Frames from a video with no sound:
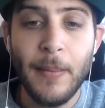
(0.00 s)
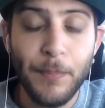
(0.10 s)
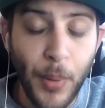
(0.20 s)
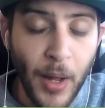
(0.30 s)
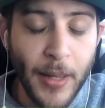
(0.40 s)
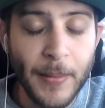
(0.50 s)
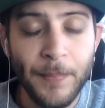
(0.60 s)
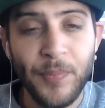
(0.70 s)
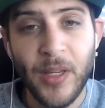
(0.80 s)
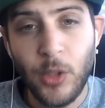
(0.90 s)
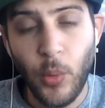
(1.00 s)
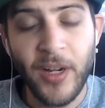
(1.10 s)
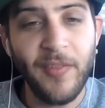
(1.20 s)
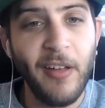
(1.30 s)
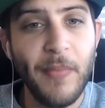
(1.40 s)
But in
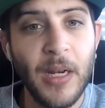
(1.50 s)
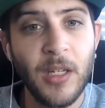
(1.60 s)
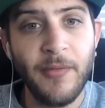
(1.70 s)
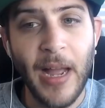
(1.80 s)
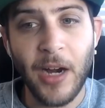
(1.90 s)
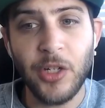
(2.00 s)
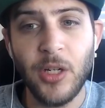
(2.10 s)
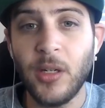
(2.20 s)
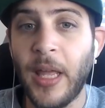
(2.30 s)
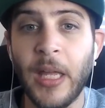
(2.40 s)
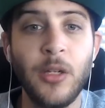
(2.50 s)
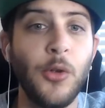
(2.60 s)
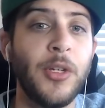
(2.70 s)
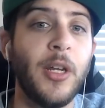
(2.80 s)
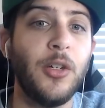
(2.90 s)
25 minutes of action, can
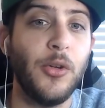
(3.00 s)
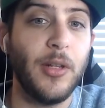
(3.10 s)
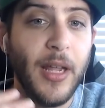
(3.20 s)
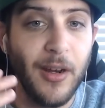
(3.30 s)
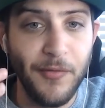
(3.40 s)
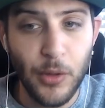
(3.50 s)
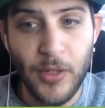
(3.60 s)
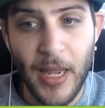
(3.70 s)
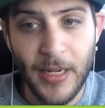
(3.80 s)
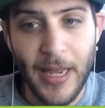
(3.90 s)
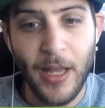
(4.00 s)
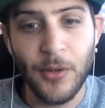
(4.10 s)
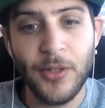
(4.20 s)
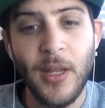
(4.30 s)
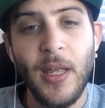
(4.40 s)
Dos Anjos land a few takedowns?